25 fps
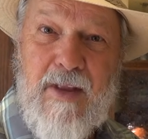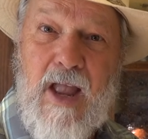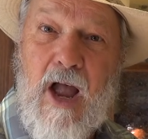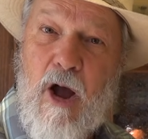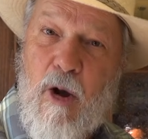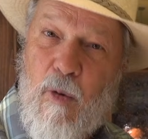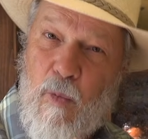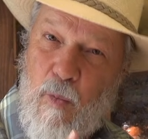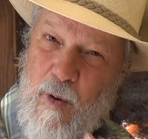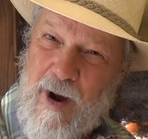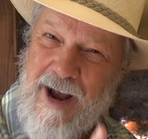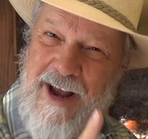
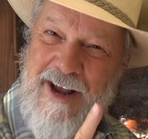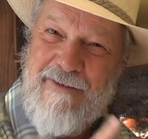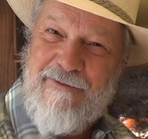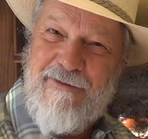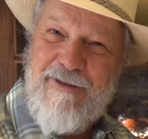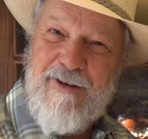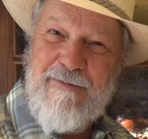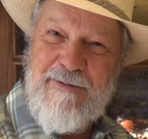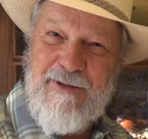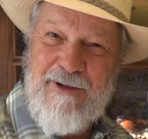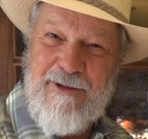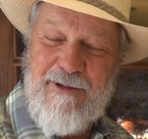away
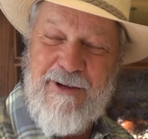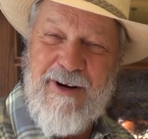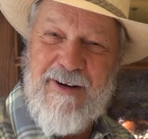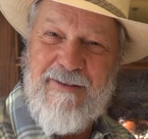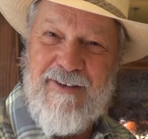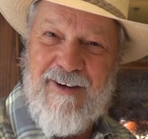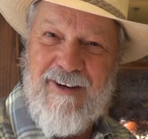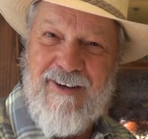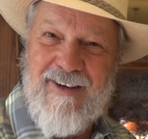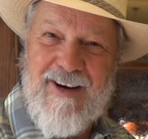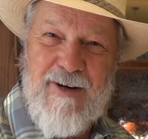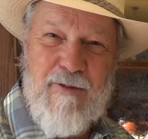from the
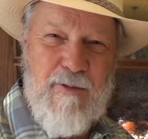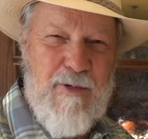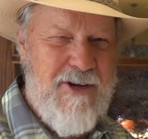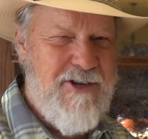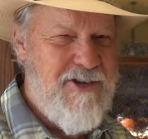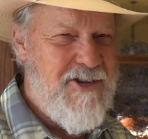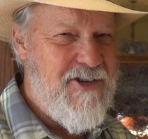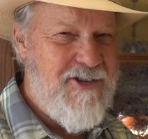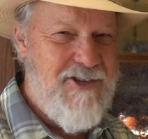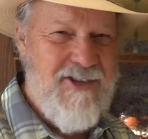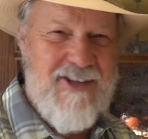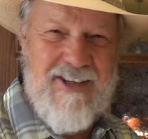river,
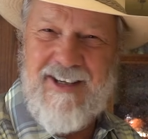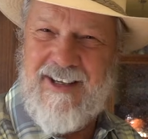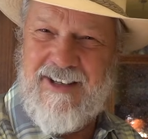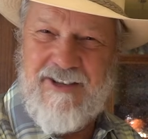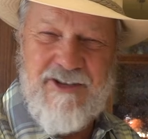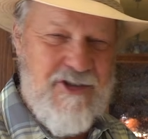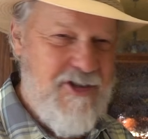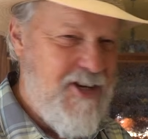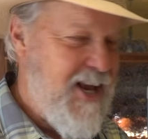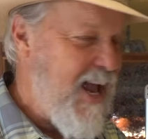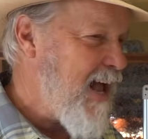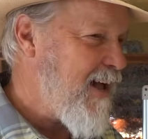which is
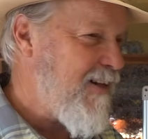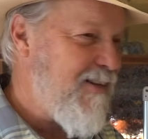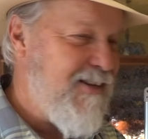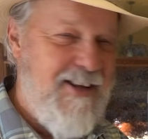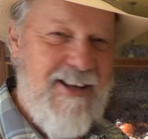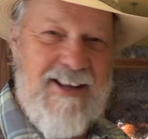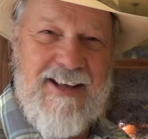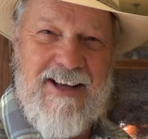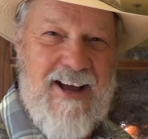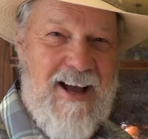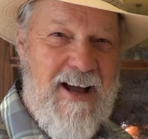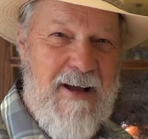exactly
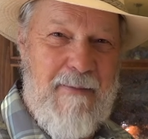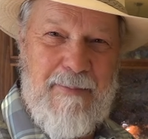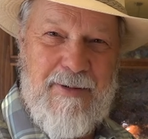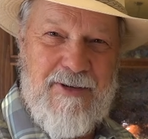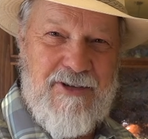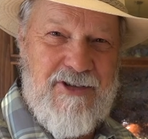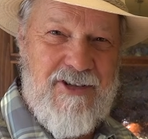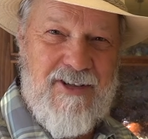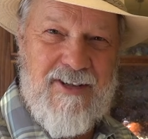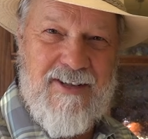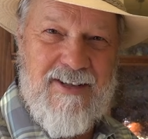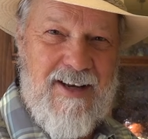the
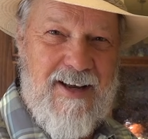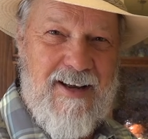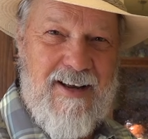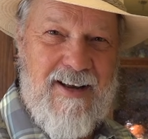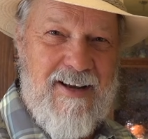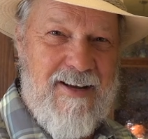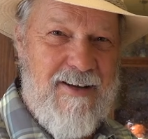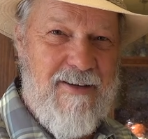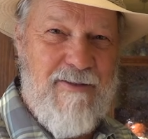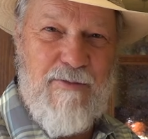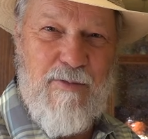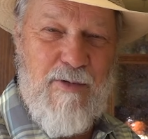opposite
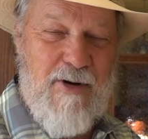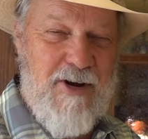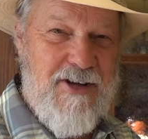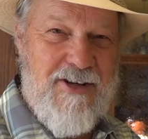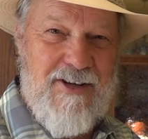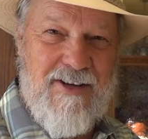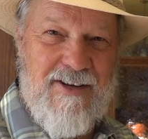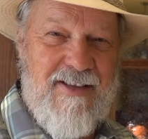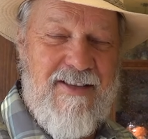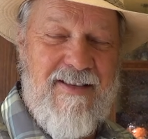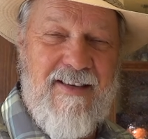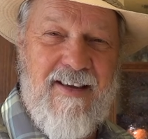of what
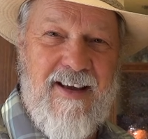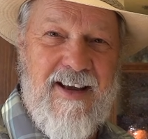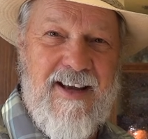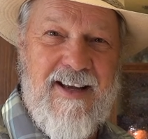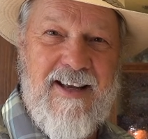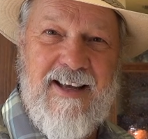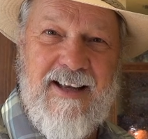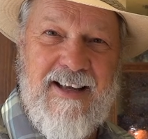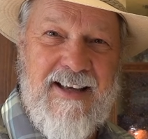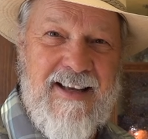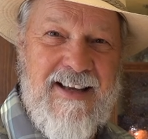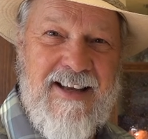you'd
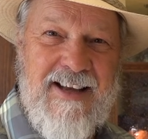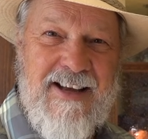think.